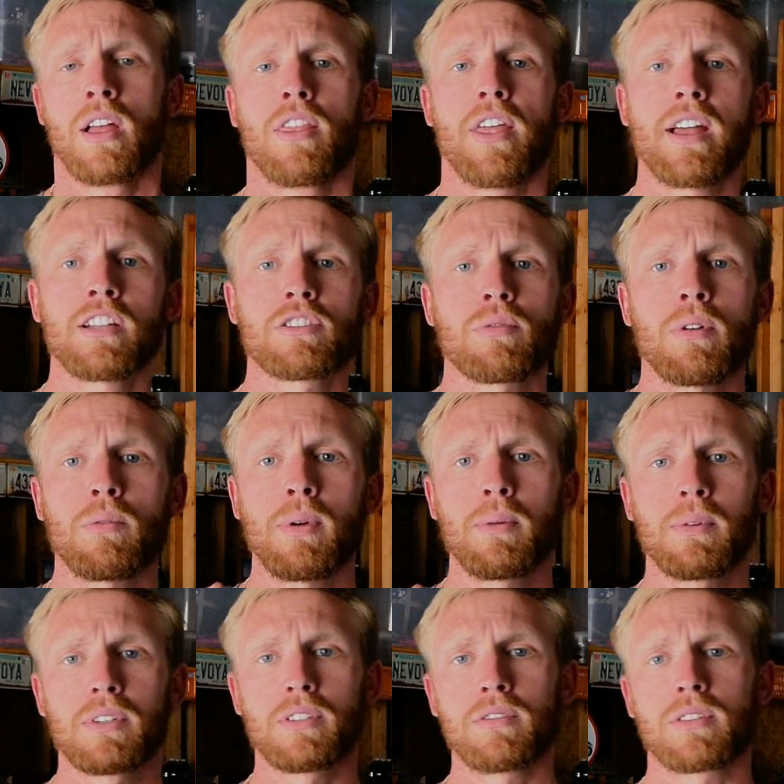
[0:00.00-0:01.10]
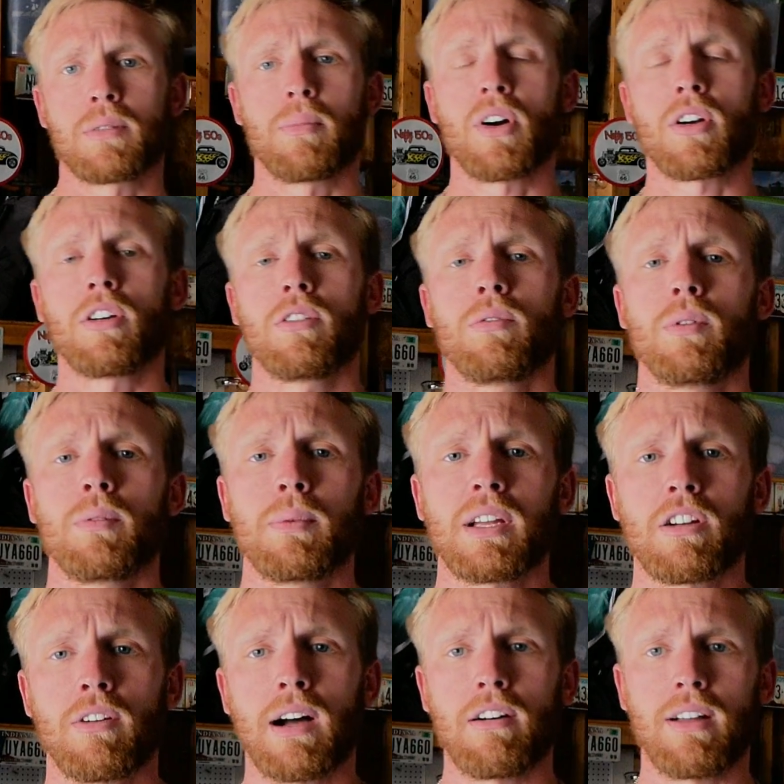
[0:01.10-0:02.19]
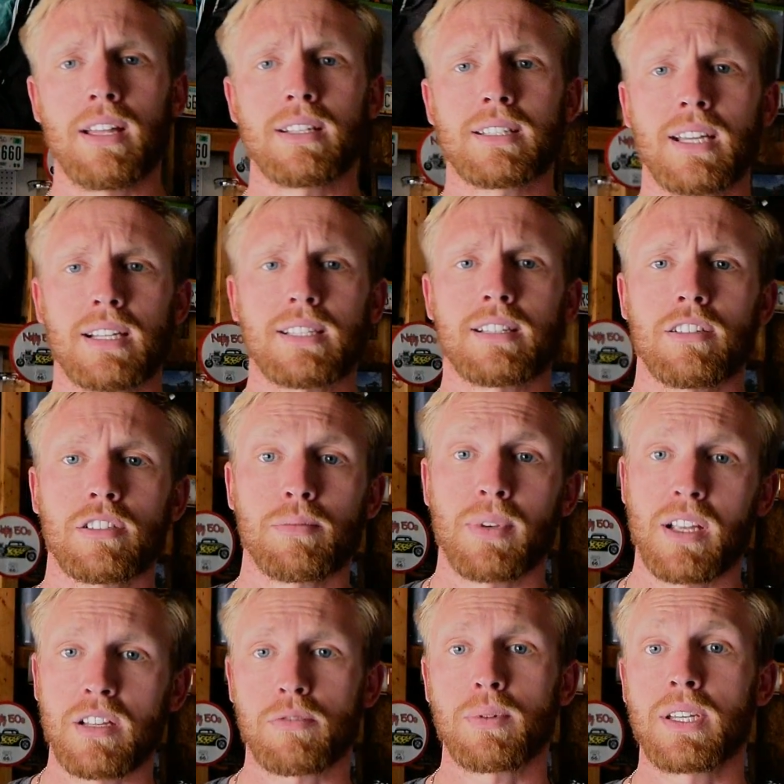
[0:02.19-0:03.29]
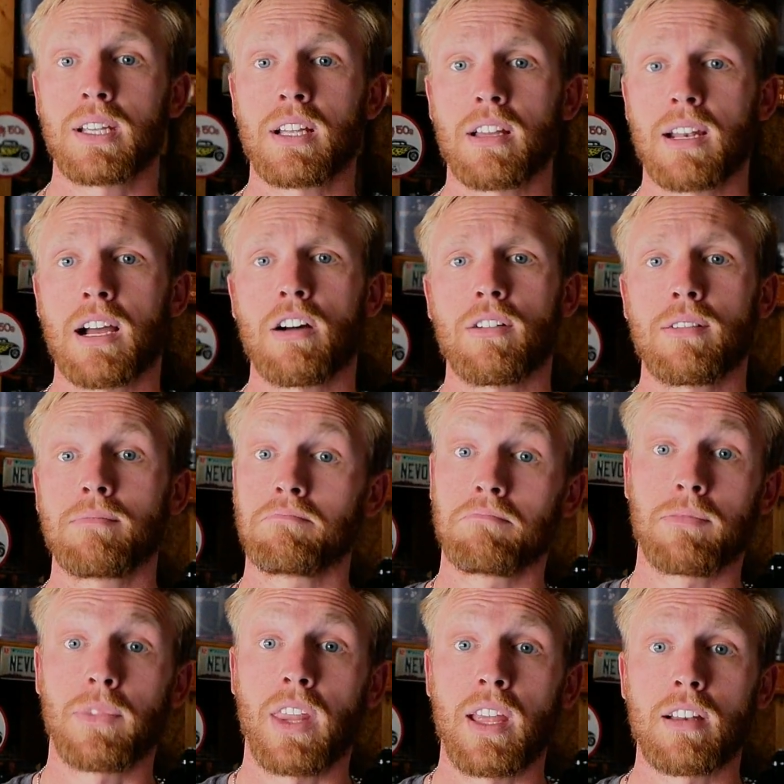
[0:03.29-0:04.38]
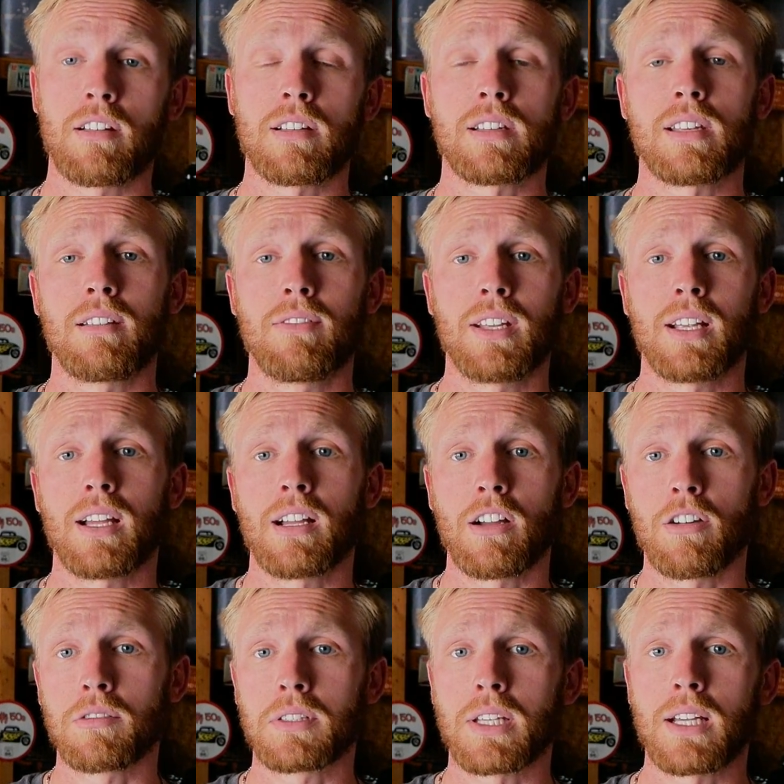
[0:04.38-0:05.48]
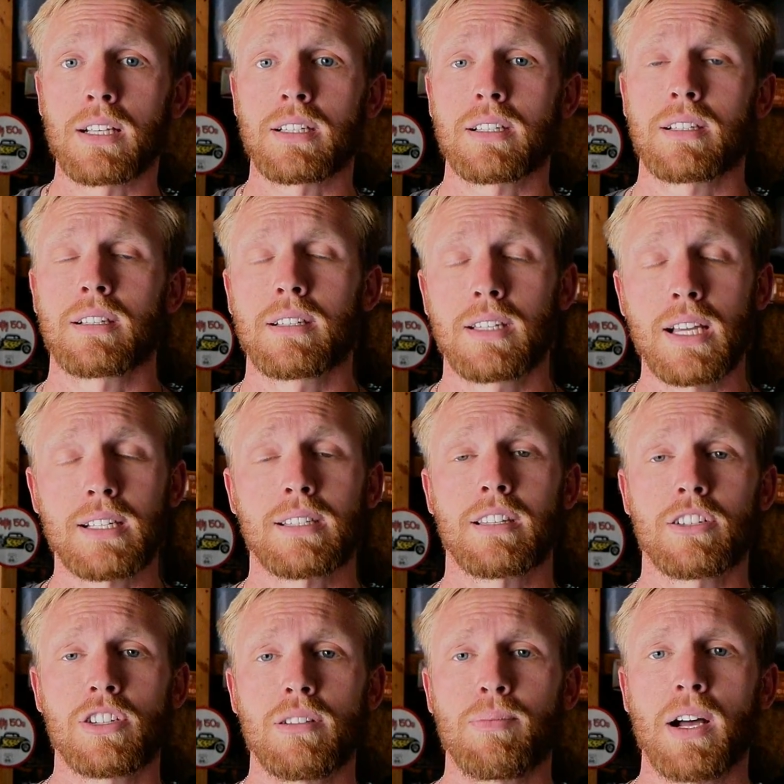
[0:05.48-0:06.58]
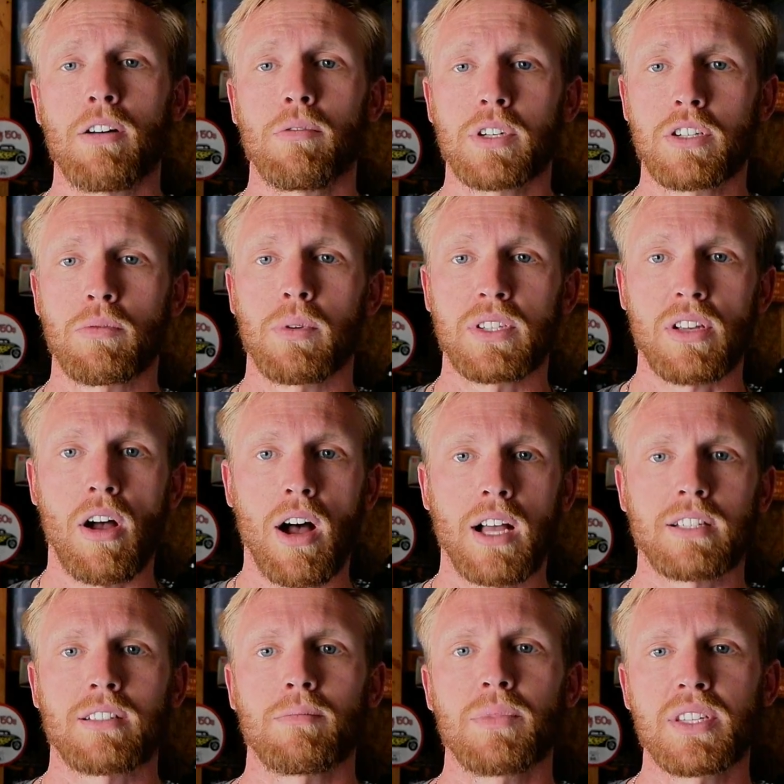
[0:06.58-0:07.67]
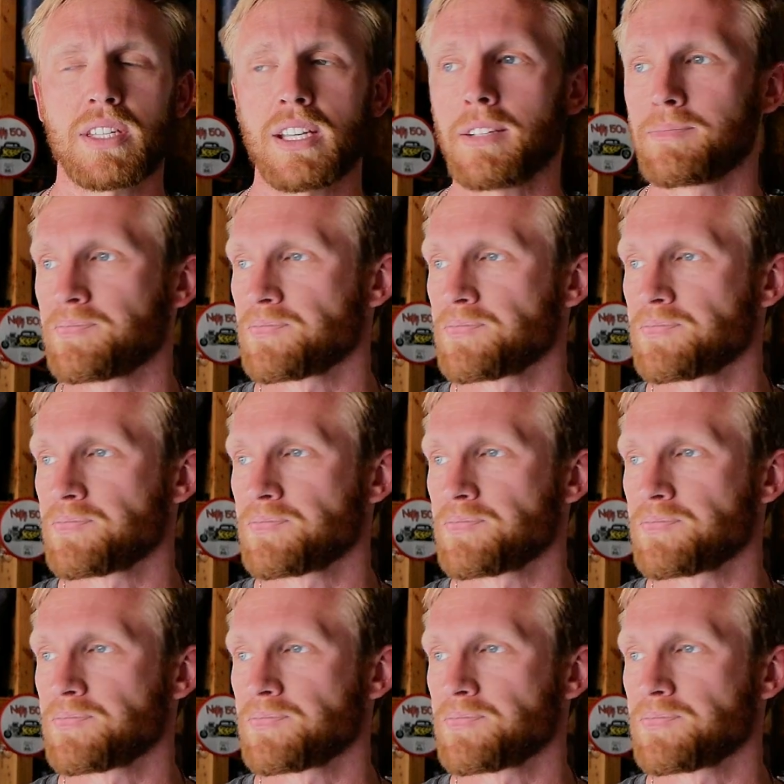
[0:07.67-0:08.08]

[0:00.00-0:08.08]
that is what we will do tomorrow when we go out and test those, because we did get out later this evening and go test the Jeep out, which was awesome to see.